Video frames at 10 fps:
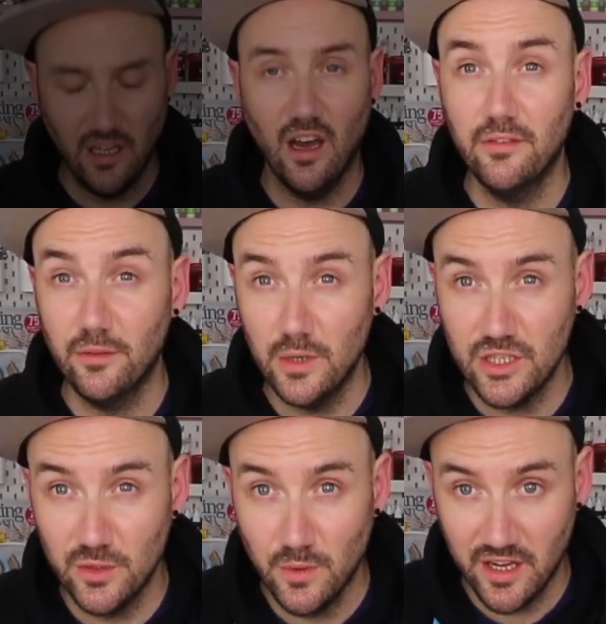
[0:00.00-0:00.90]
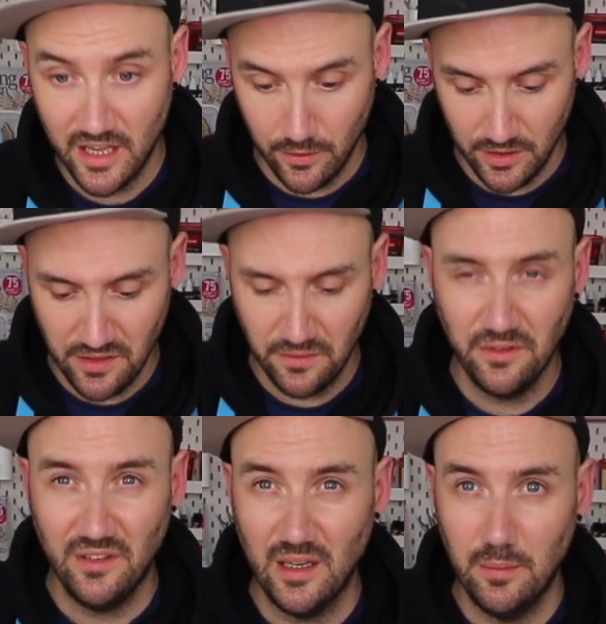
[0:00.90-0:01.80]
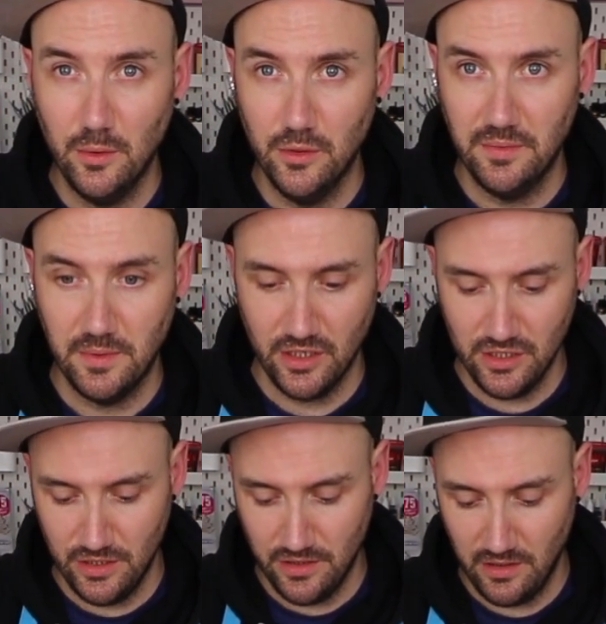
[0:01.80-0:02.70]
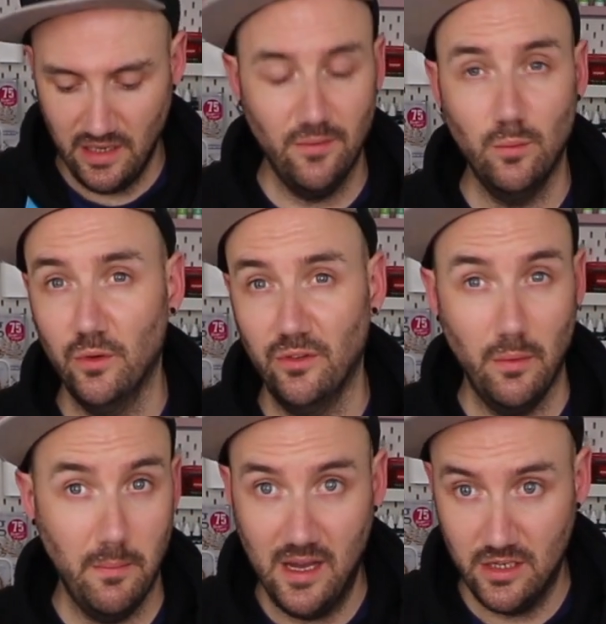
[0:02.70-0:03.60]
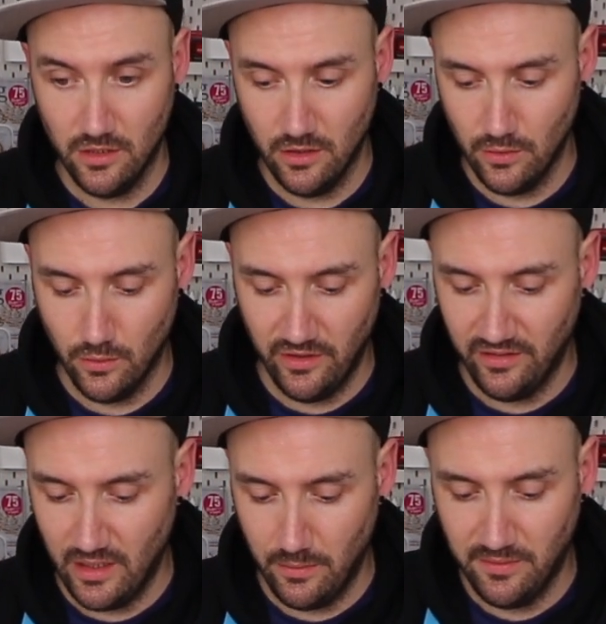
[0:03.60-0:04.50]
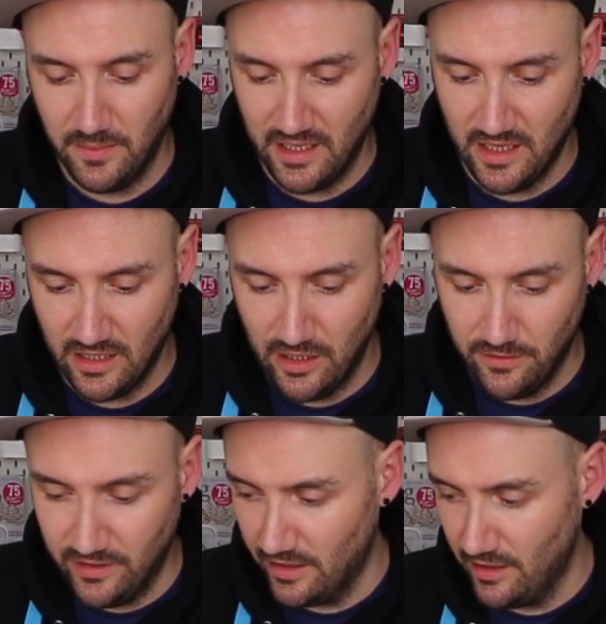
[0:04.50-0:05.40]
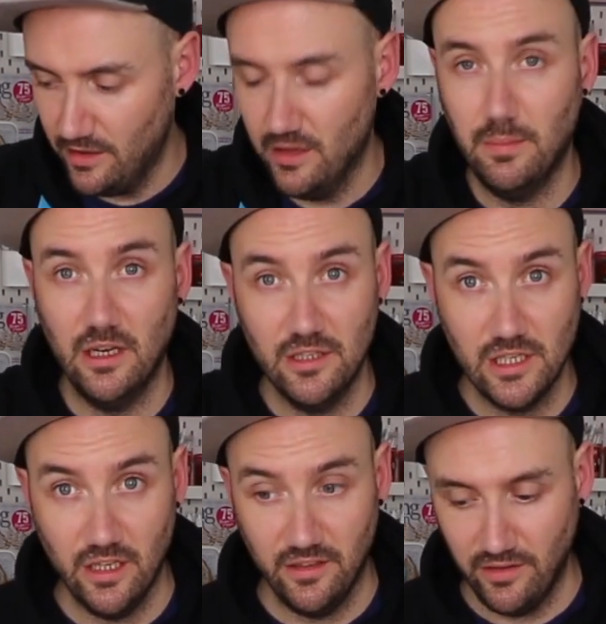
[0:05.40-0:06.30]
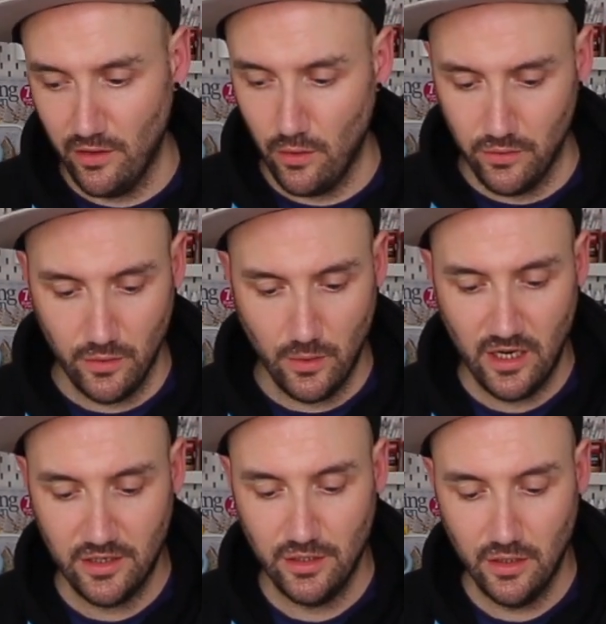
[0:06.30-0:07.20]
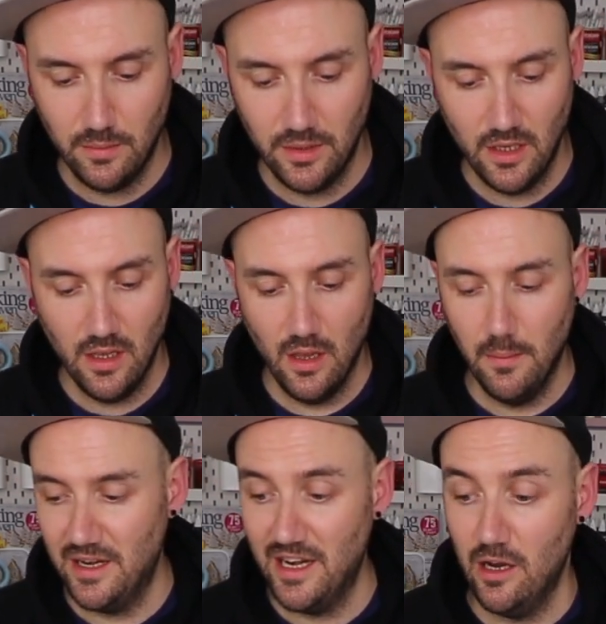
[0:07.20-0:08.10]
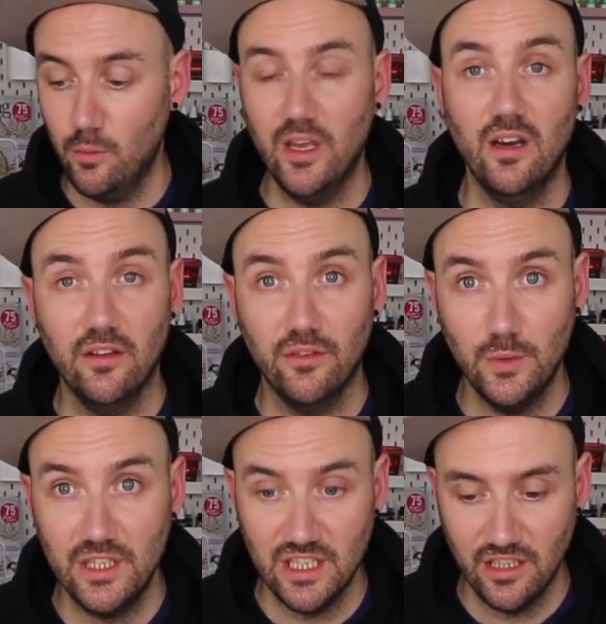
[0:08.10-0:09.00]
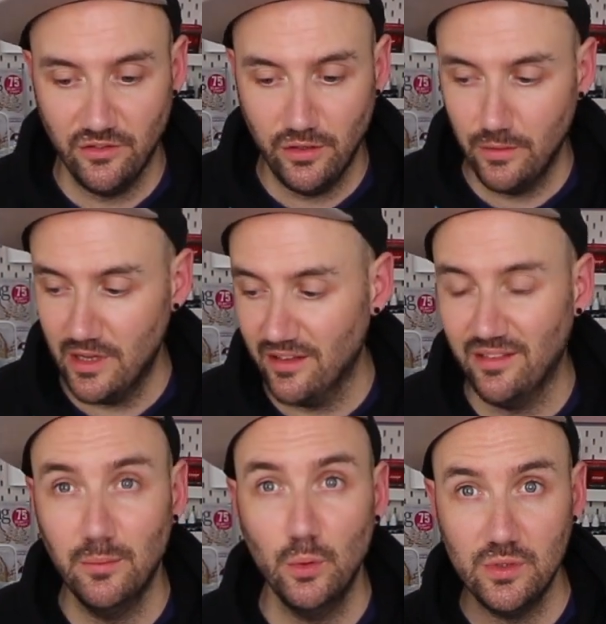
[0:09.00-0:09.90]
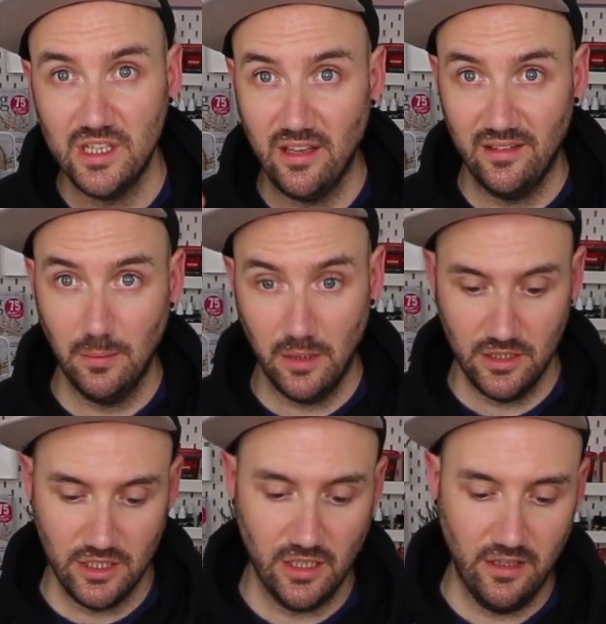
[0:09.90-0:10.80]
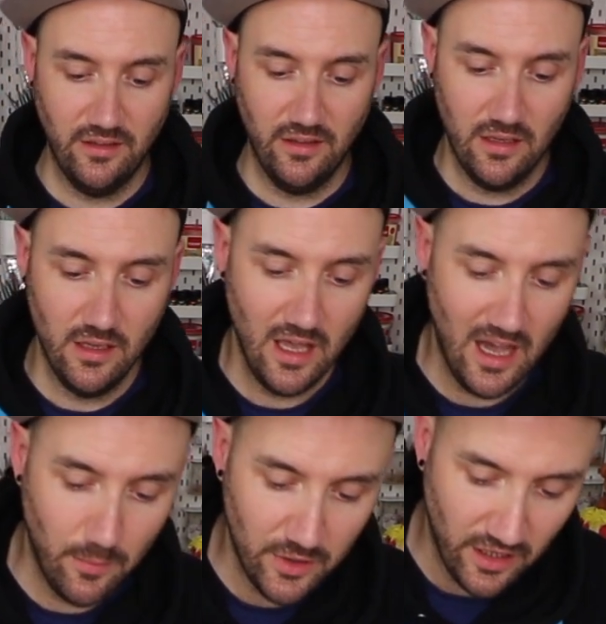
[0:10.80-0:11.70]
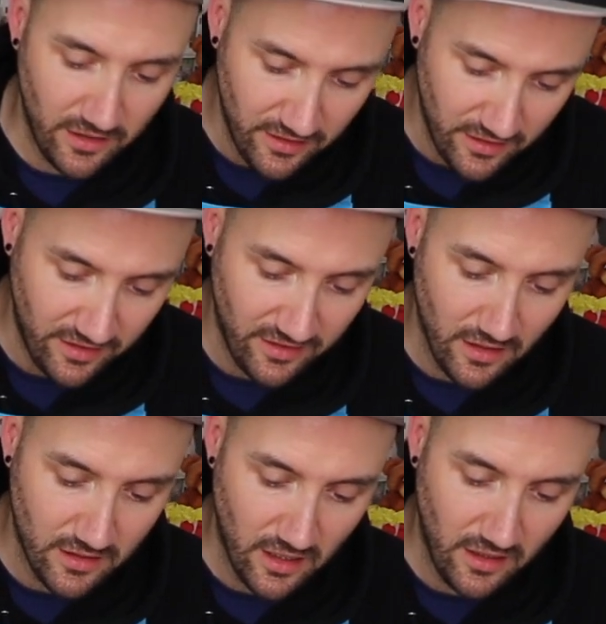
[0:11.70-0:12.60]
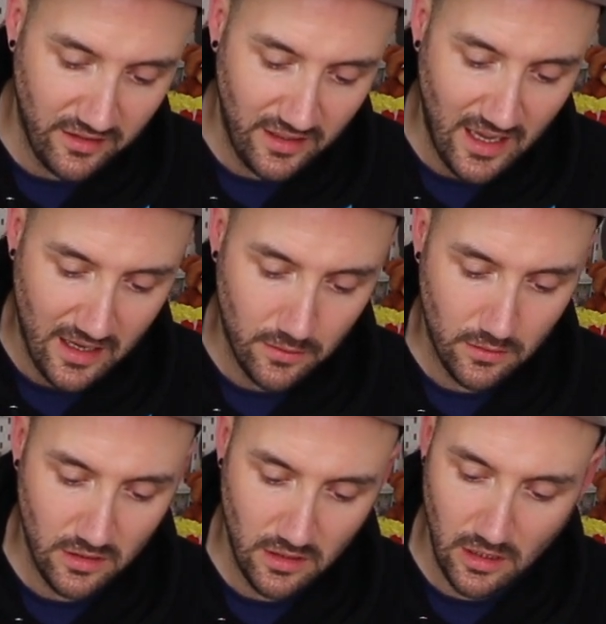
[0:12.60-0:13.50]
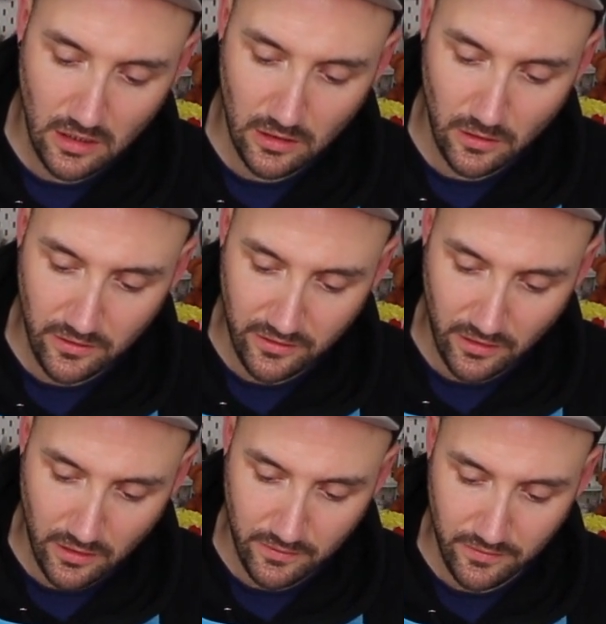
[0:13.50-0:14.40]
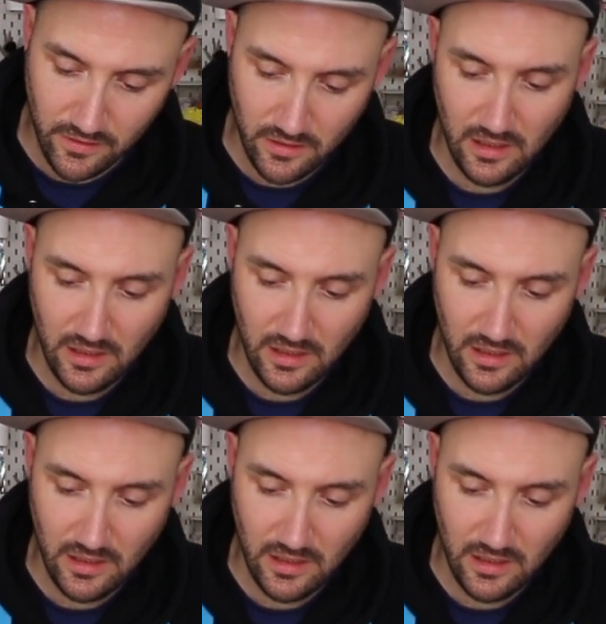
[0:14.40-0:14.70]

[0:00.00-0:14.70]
Okay, I've switched to working on a non-stick board because you don't even want to imagine the noise that it was making using the plunger cutter on the worktop. But now we are switching to that small daisy plunger cutter, and we're going to start cutting out lots of